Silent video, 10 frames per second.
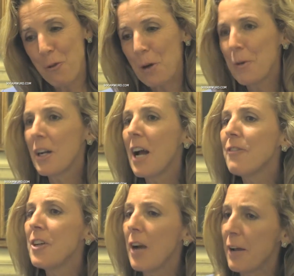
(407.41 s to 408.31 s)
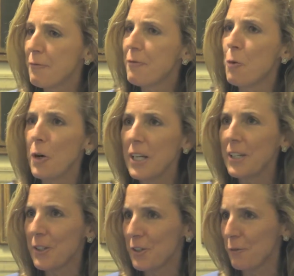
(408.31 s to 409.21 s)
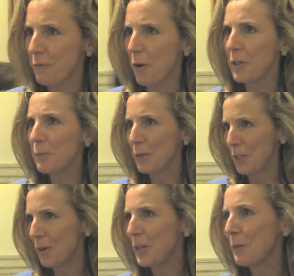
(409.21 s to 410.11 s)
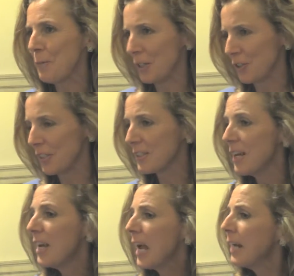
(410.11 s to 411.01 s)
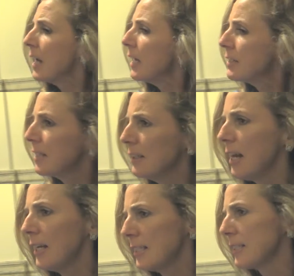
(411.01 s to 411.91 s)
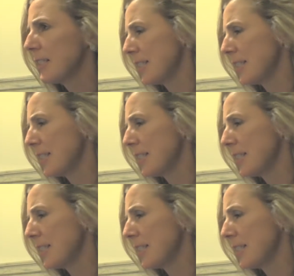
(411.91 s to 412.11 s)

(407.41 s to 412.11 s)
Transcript: From former governor and 4 years of phony baloney budgets. And as he likes to